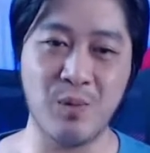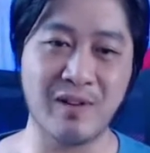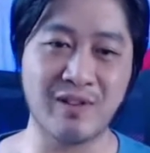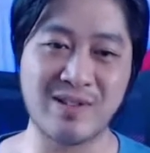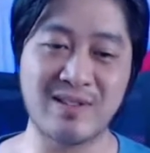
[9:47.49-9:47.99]

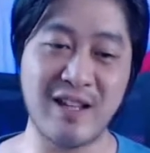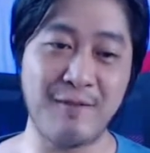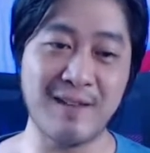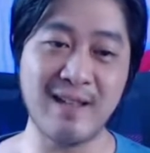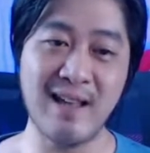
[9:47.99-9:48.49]
Well, there's
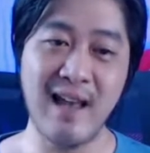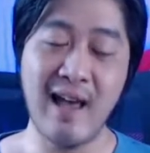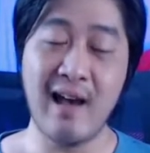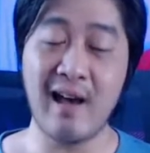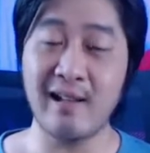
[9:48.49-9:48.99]
definitely
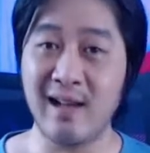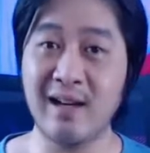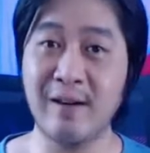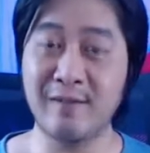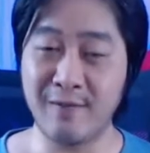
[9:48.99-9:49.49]
a
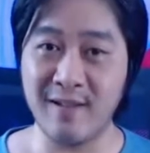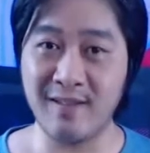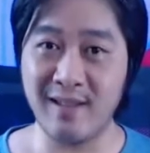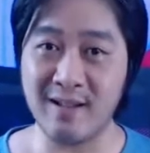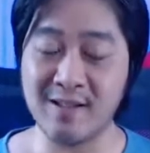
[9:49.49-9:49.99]
lot of
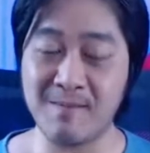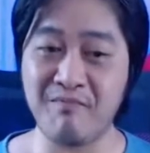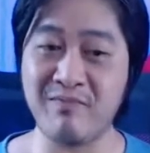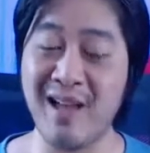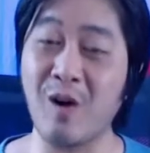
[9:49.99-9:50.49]
different things
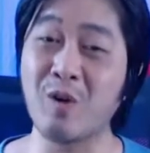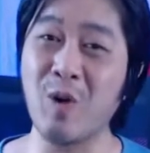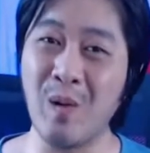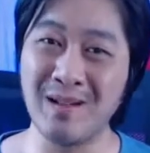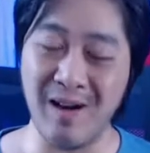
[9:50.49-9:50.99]
that are
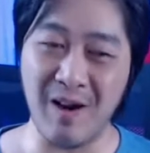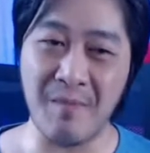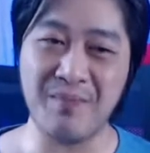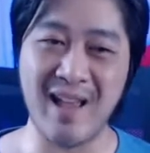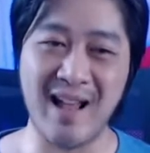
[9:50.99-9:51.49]
going
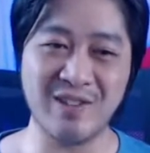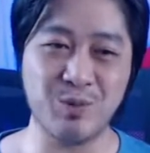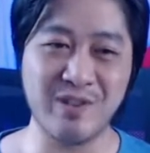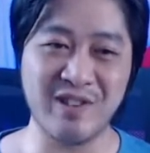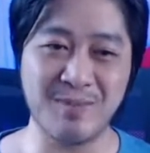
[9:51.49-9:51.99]
on,
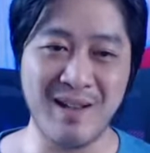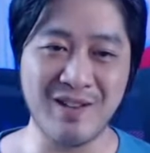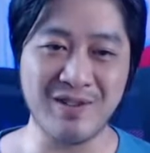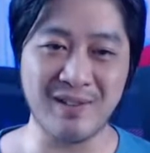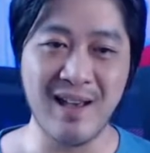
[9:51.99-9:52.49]
as we just
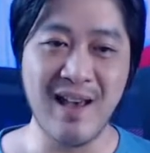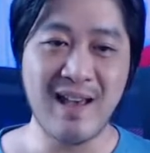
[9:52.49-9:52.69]
mentioned.